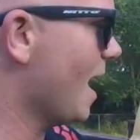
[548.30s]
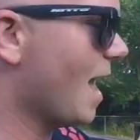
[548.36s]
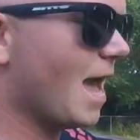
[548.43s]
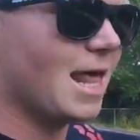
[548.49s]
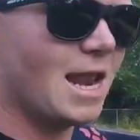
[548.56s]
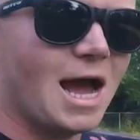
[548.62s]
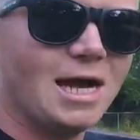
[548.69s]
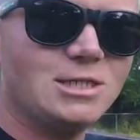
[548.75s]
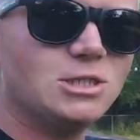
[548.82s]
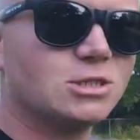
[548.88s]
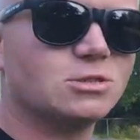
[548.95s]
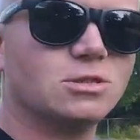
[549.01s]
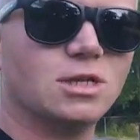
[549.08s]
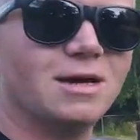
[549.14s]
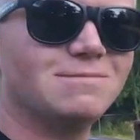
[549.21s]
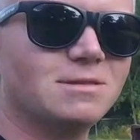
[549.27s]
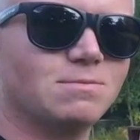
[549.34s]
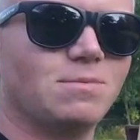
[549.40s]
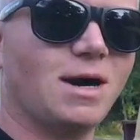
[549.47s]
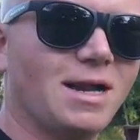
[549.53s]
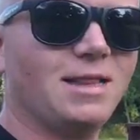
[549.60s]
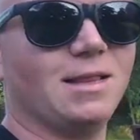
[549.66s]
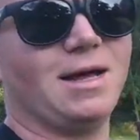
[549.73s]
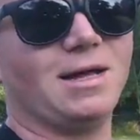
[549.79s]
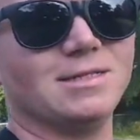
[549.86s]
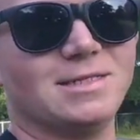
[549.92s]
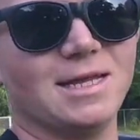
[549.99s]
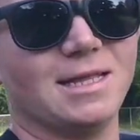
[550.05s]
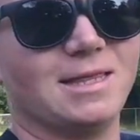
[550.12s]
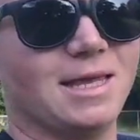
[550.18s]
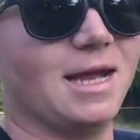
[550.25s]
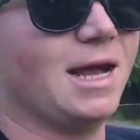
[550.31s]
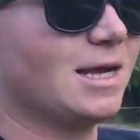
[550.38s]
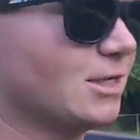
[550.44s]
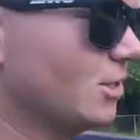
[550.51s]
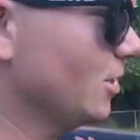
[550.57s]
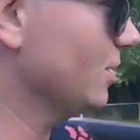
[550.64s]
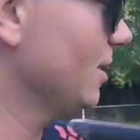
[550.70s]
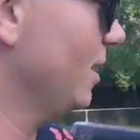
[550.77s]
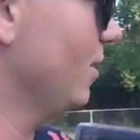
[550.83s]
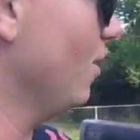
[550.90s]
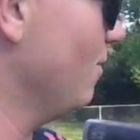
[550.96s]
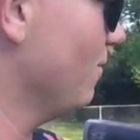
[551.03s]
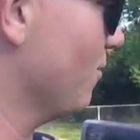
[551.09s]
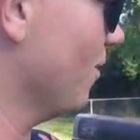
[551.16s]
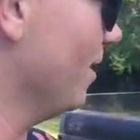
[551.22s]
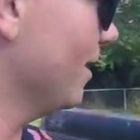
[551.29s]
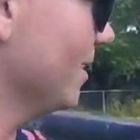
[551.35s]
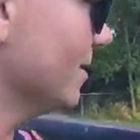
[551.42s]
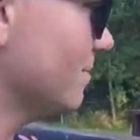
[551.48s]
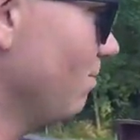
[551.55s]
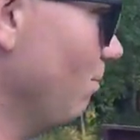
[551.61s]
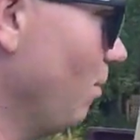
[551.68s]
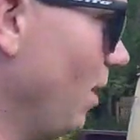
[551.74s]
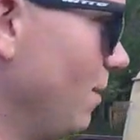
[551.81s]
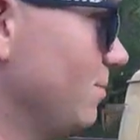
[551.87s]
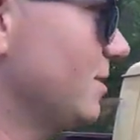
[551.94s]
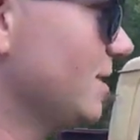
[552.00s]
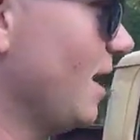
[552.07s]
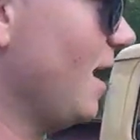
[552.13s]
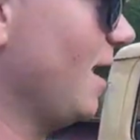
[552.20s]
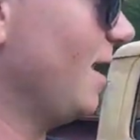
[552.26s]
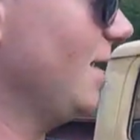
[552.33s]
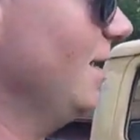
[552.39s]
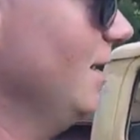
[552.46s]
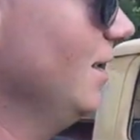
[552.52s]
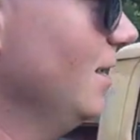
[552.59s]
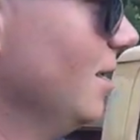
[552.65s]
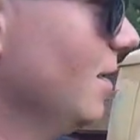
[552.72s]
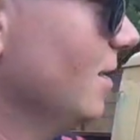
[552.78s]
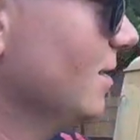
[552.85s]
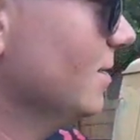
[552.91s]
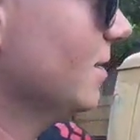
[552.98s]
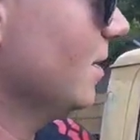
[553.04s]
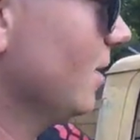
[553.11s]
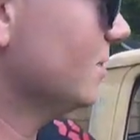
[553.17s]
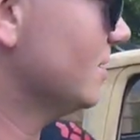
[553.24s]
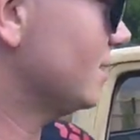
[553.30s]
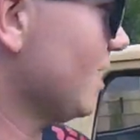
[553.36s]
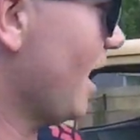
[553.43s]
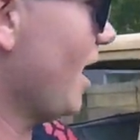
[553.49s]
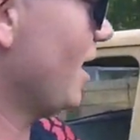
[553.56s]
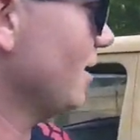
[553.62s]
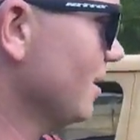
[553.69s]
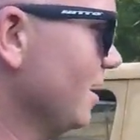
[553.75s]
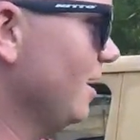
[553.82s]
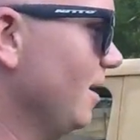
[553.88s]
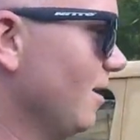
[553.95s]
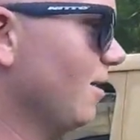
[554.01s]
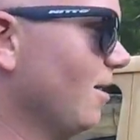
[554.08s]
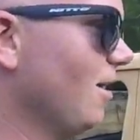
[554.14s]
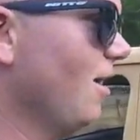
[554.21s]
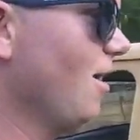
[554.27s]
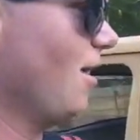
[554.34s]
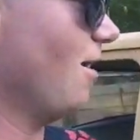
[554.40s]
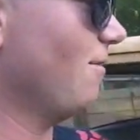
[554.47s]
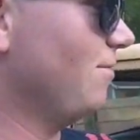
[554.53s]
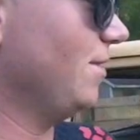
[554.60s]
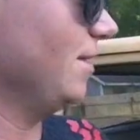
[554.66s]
And I just loved the body lines of that thing. I couldn't get over it. This bump side styling here of